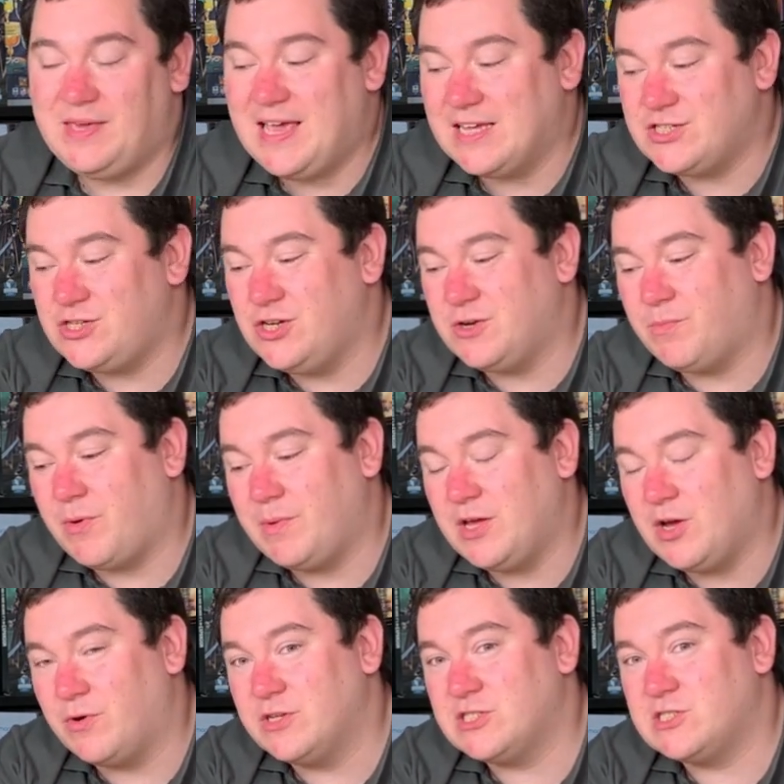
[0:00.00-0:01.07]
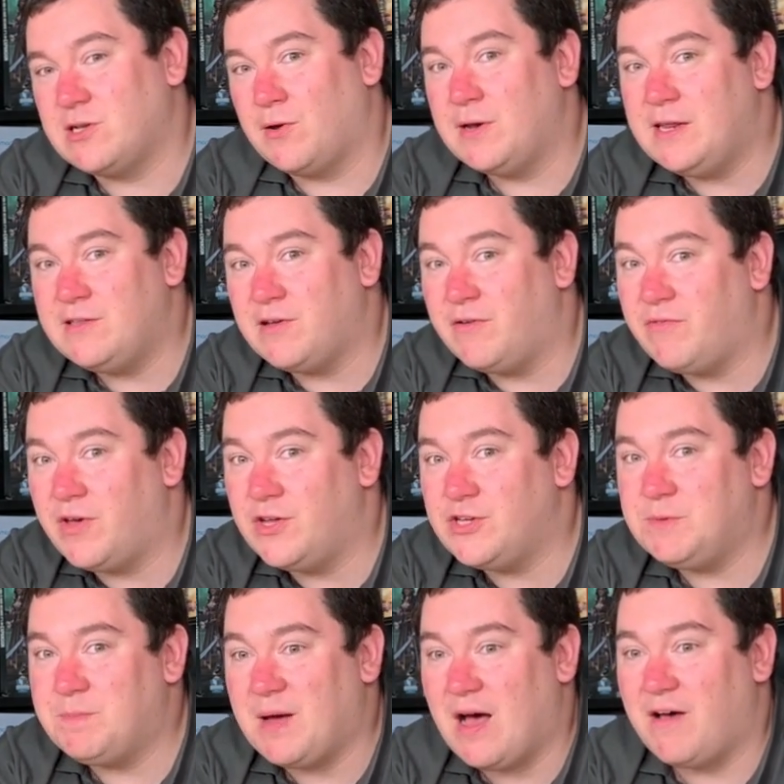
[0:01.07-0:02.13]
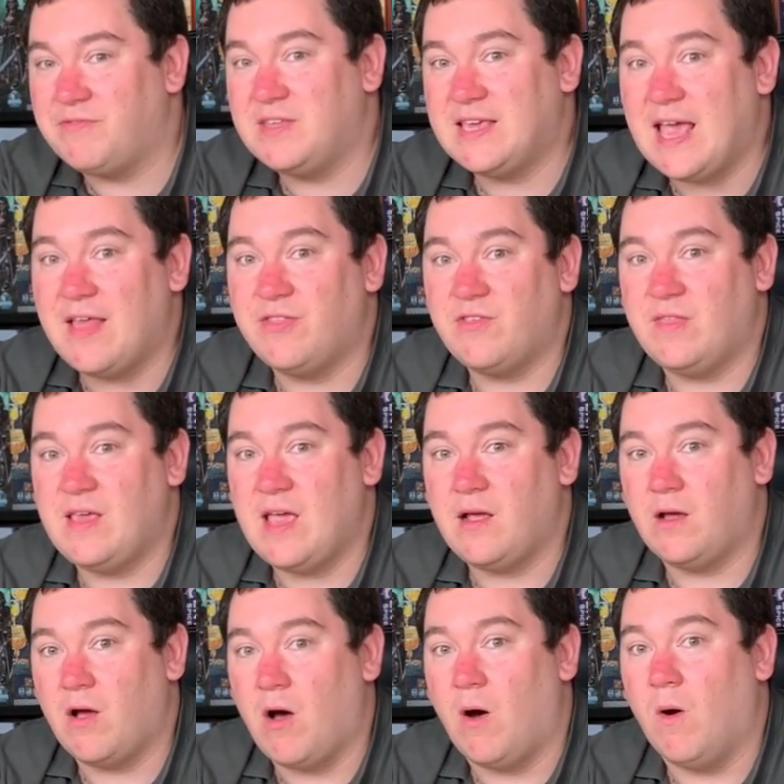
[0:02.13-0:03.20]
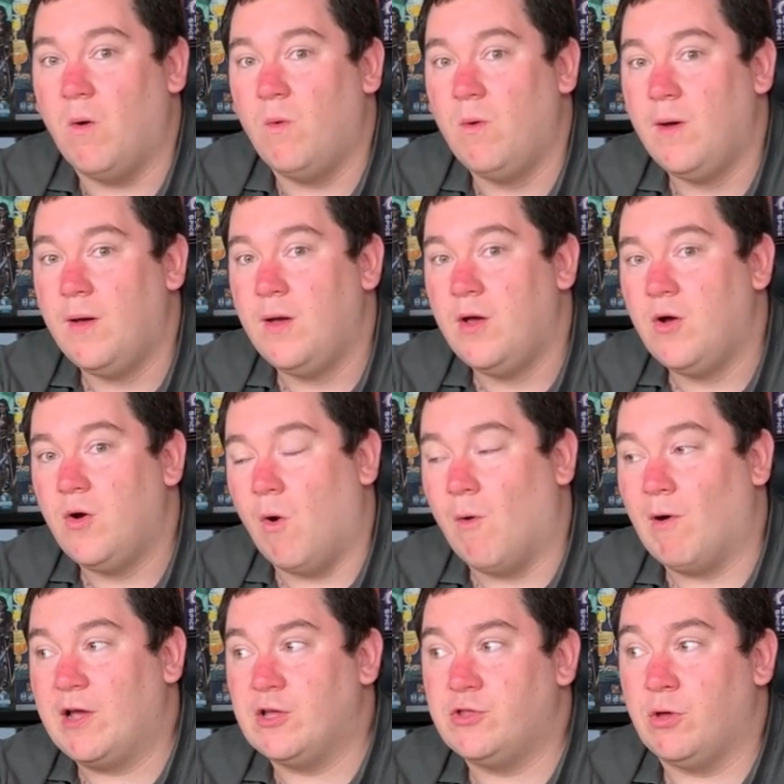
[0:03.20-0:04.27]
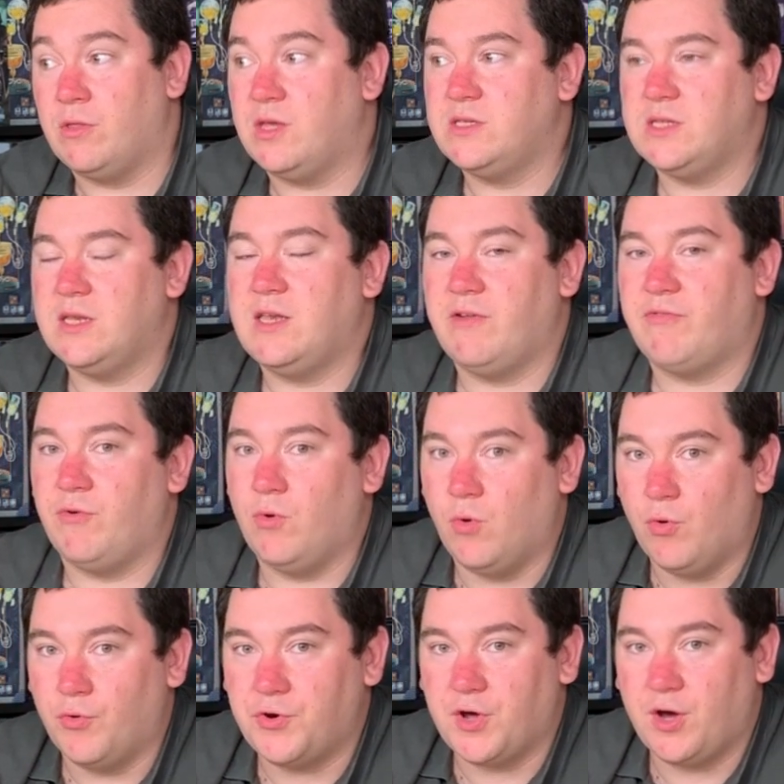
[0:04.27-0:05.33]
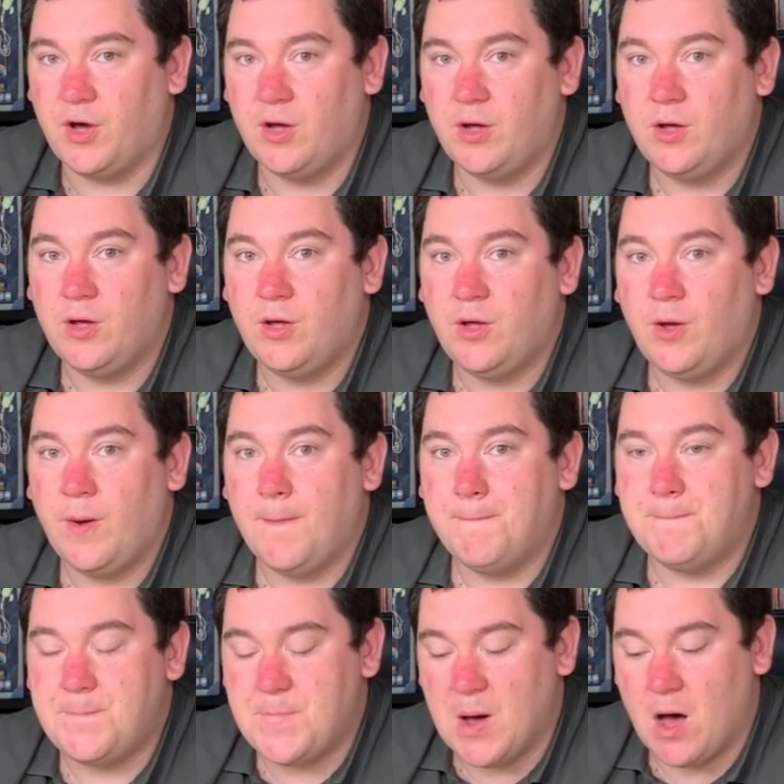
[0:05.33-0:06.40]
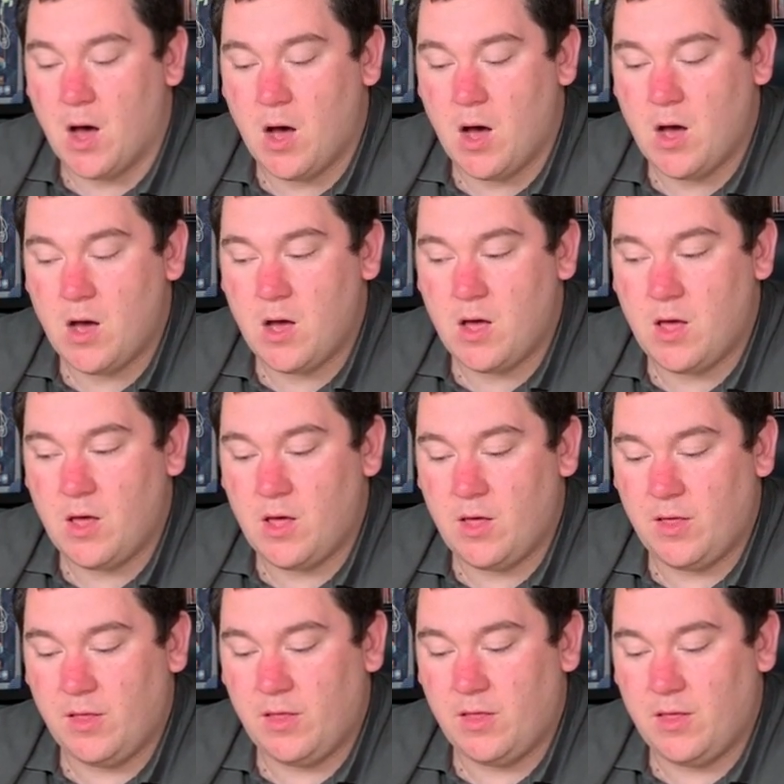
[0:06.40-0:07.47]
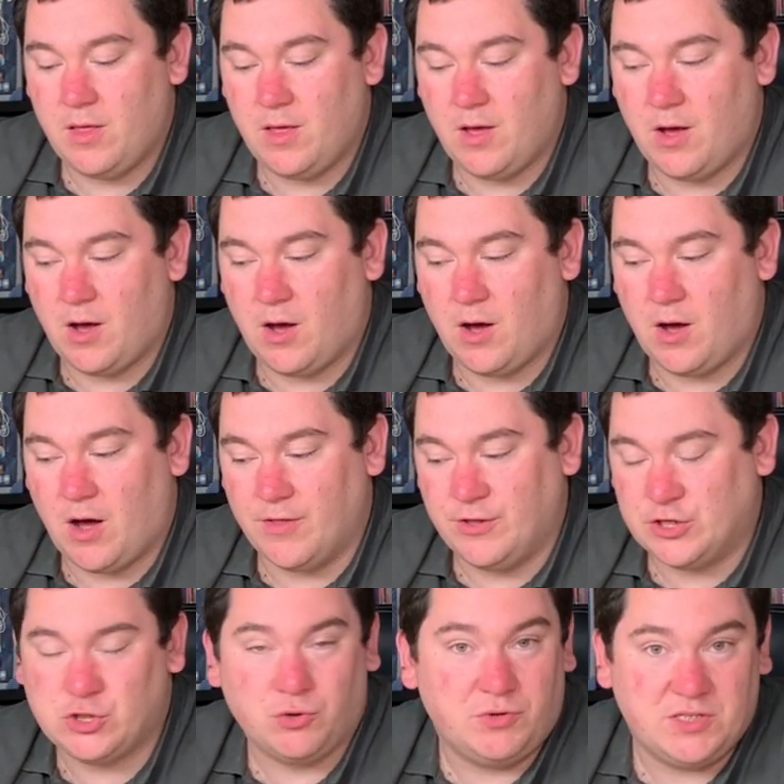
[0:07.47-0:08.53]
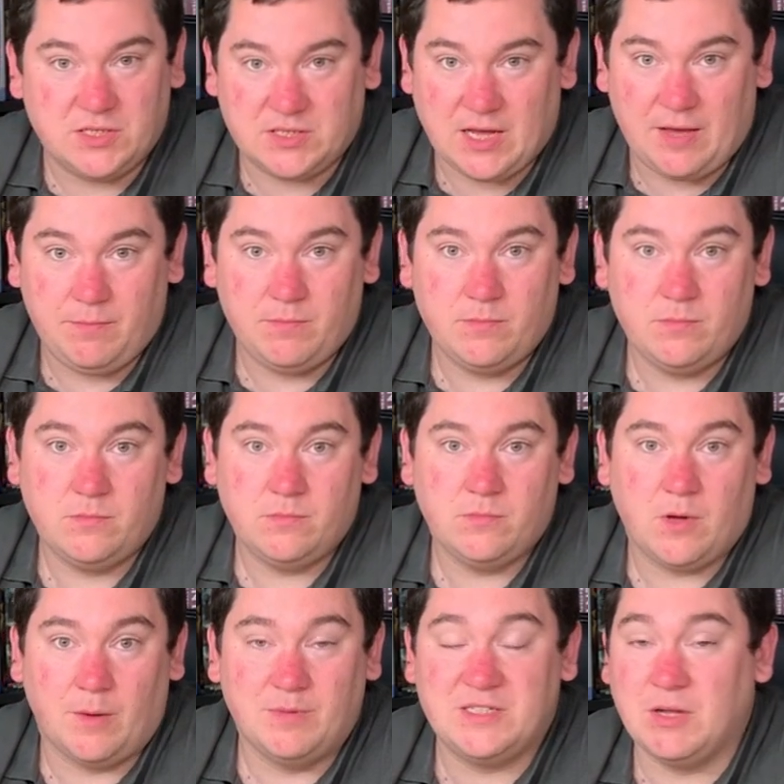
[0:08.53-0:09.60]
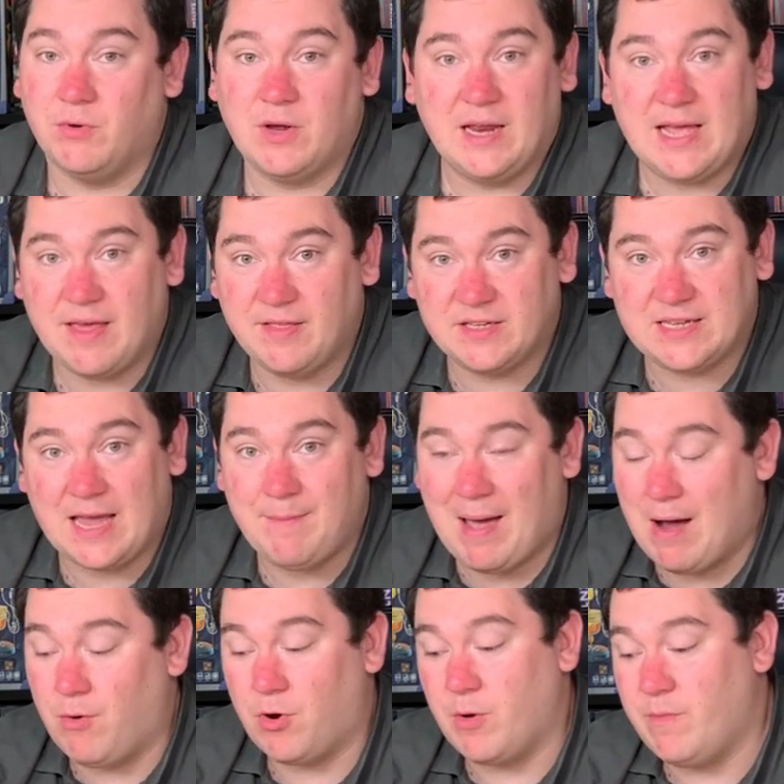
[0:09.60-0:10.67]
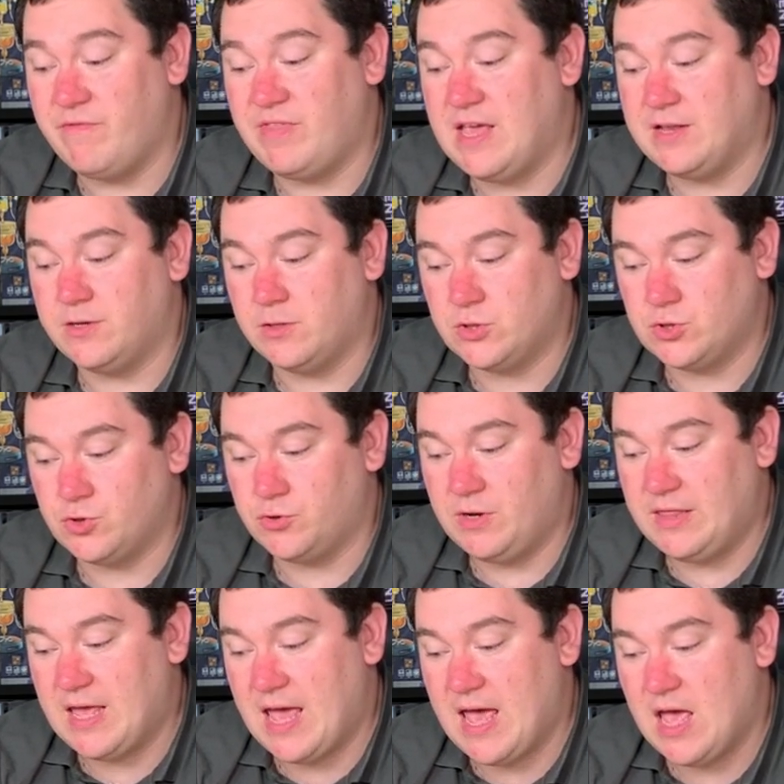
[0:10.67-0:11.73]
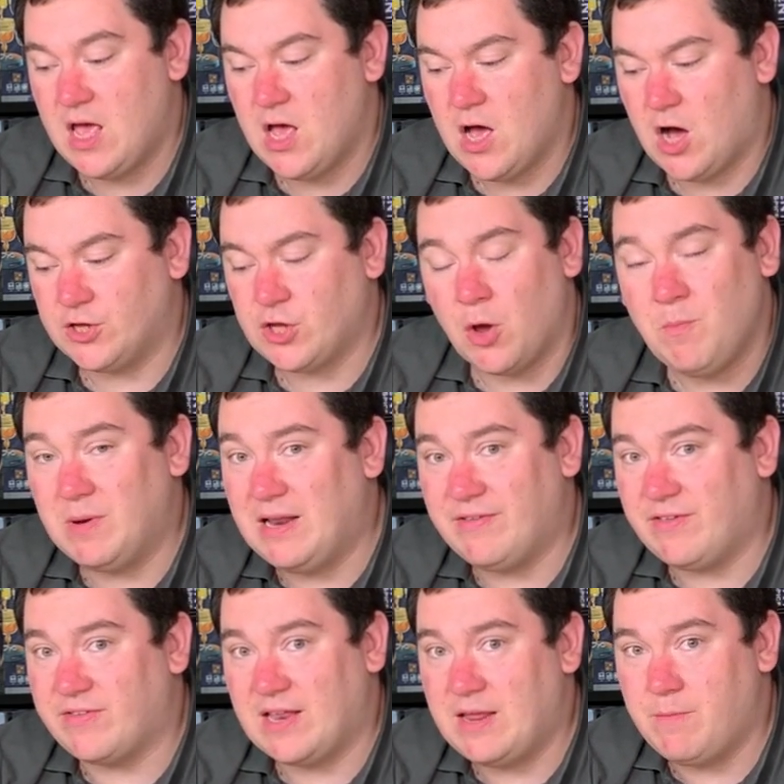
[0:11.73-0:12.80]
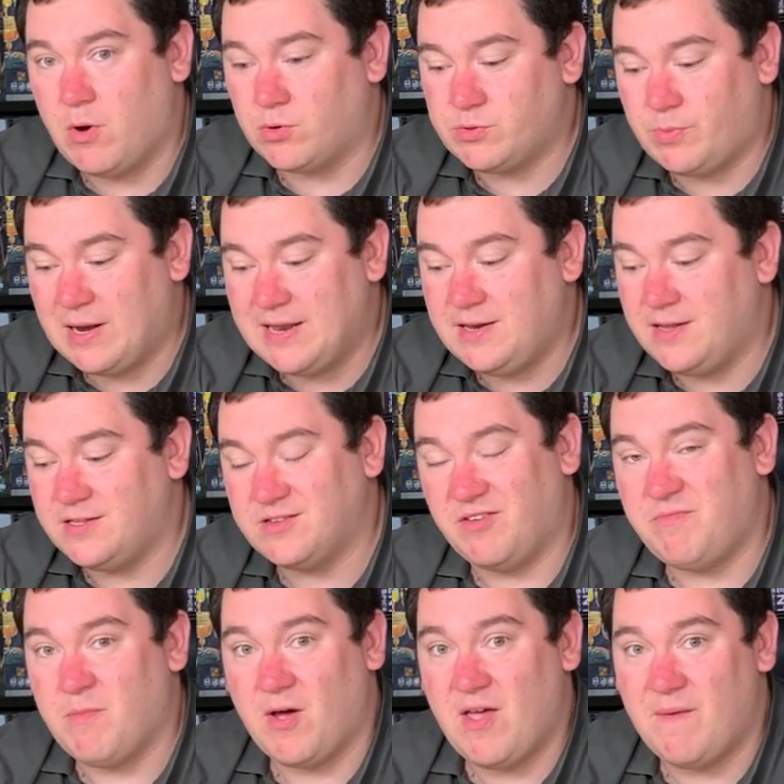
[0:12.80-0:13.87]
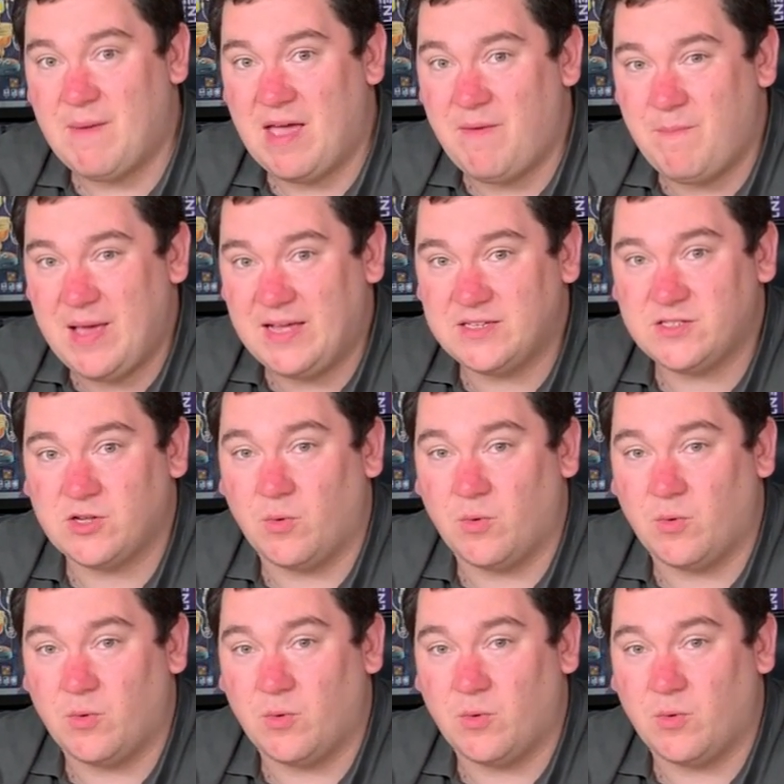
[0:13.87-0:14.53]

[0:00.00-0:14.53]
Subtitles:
Yes, you could probably go on a slightly diverging path to get to the end goal, or I could do things in a different order, but the story's the same. I'm still going to get the same outcome of the end of the story there. I don't believe there's any multiple endings I may have missed.